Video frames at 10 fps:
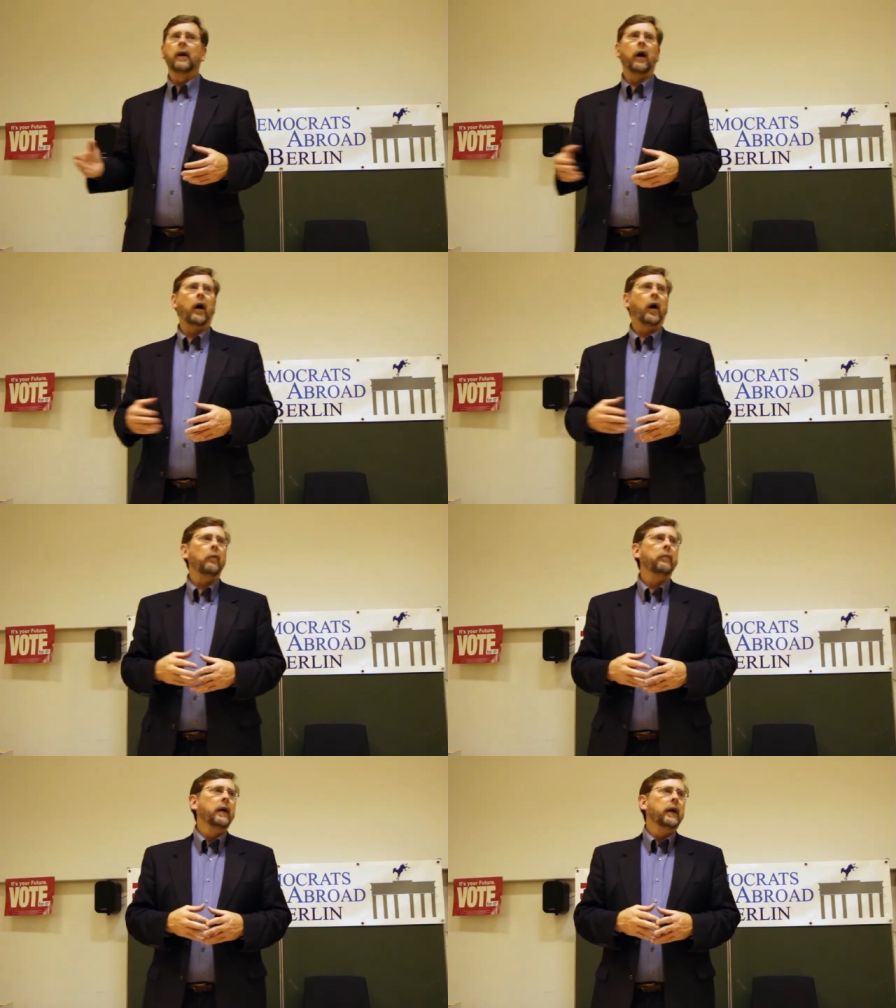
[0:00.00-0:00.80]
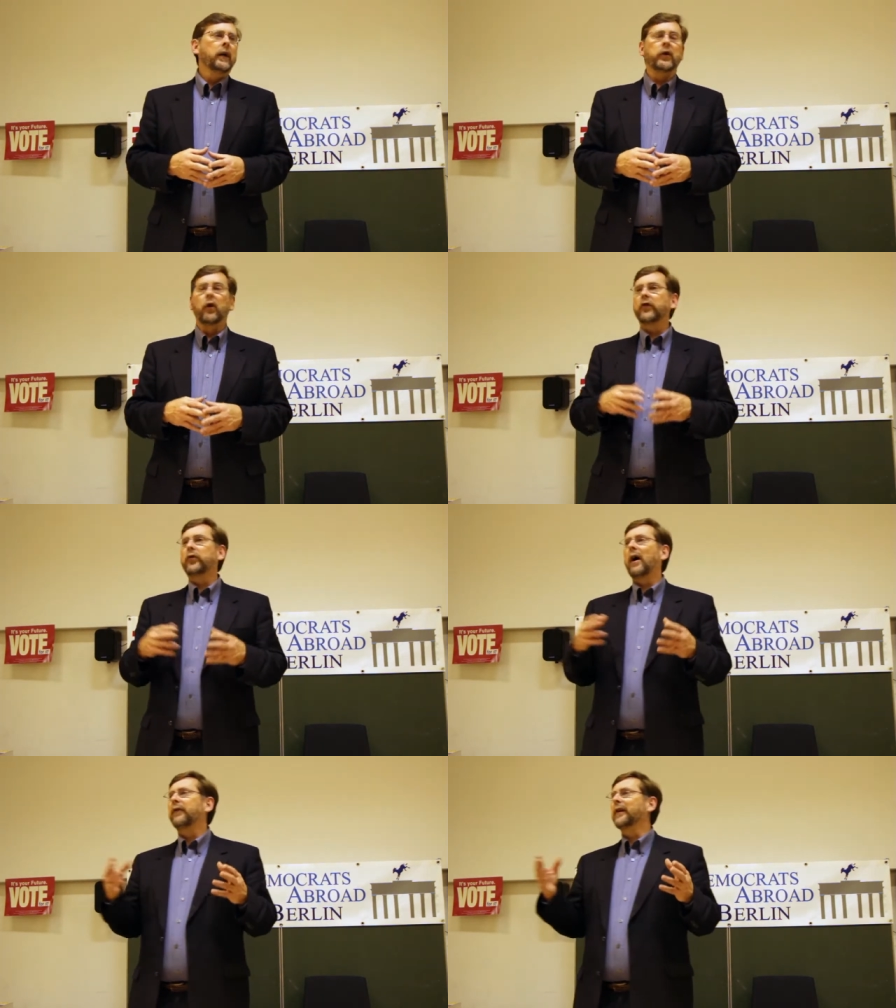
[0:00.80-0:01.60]
Um, you know, you
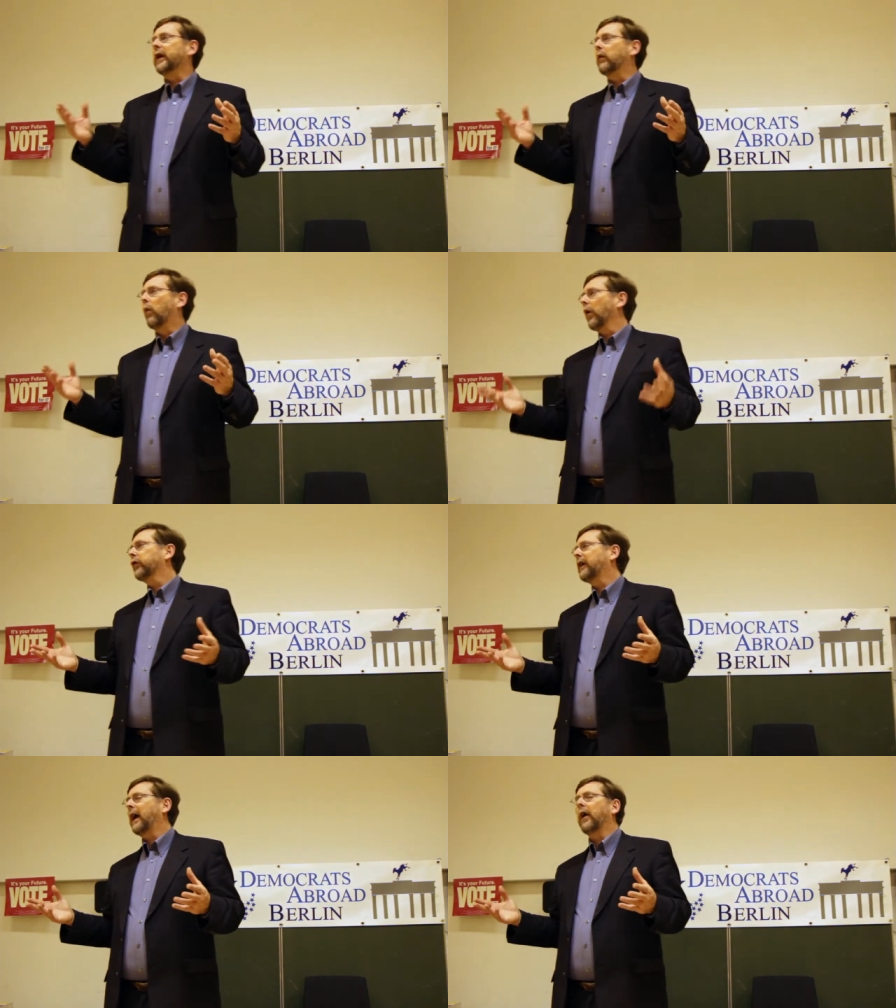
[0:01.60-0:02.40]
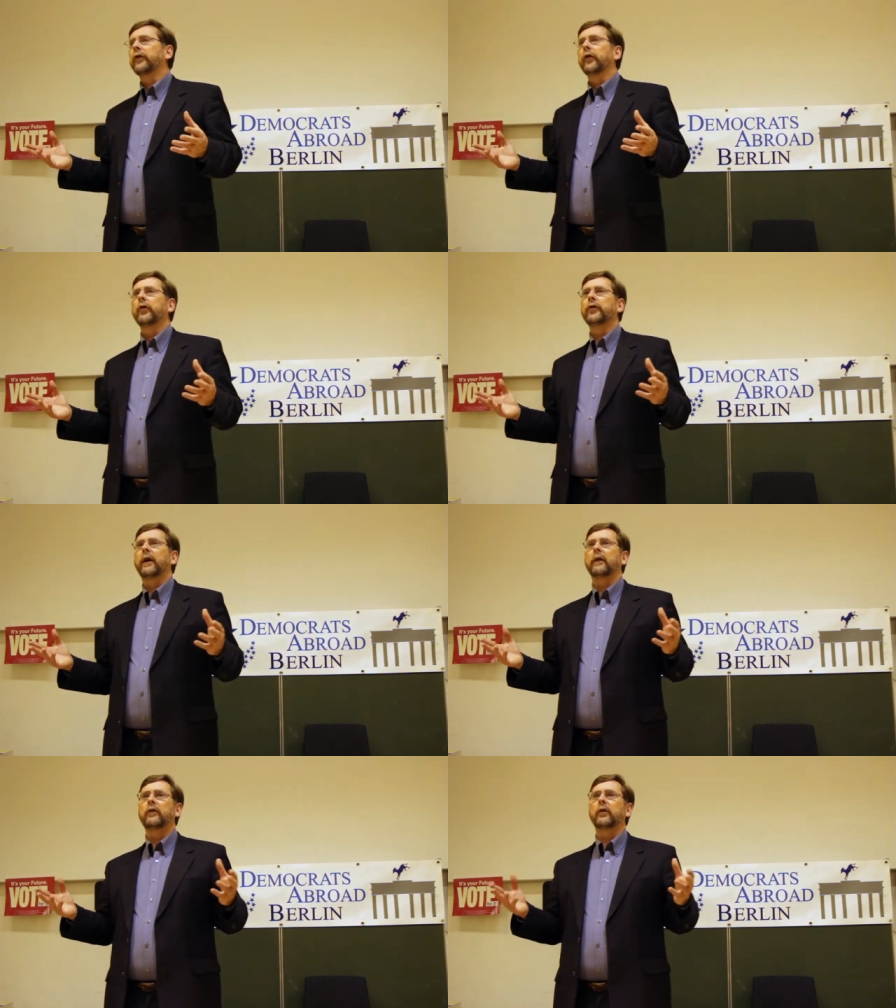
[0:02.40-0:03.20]
also have things like works councils
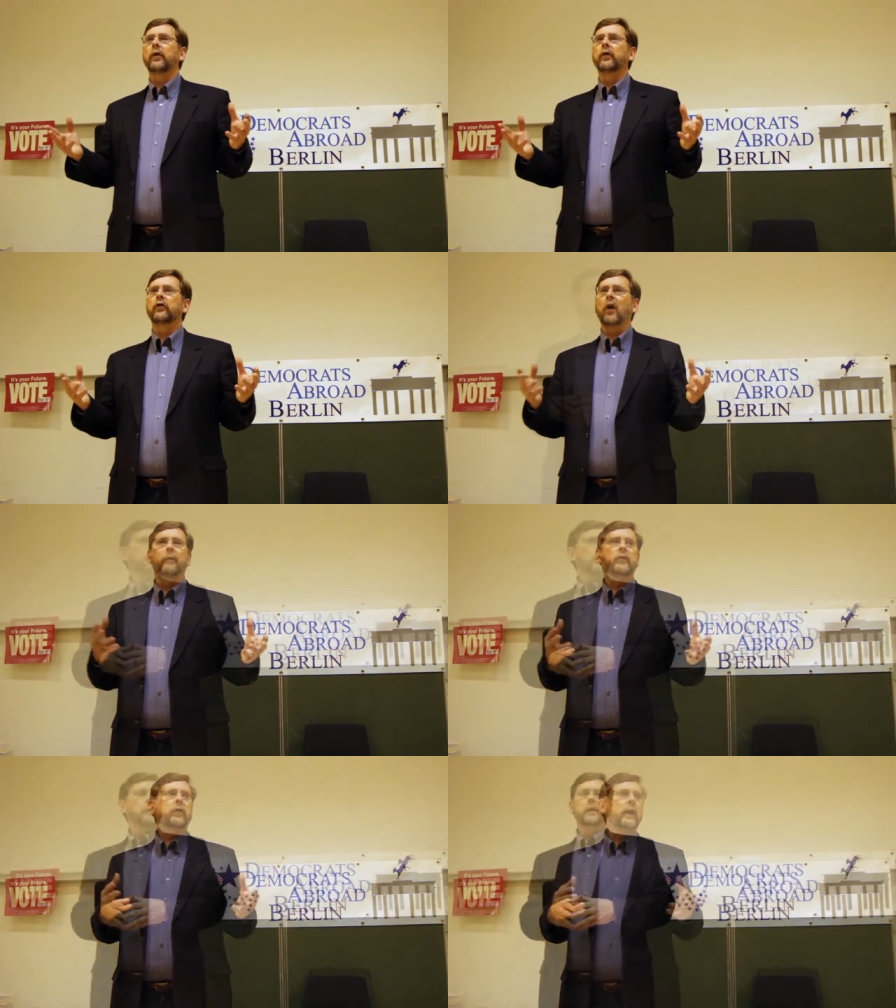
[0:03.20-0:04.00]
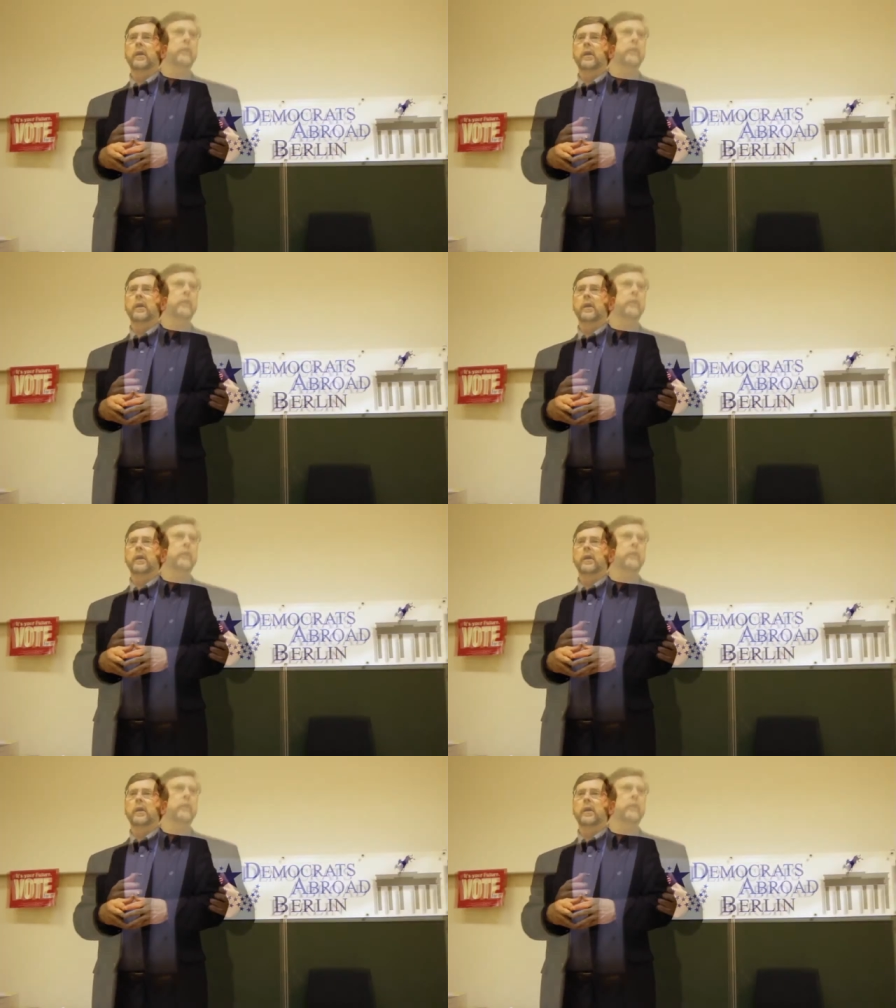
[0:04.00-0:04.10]
at your job site. You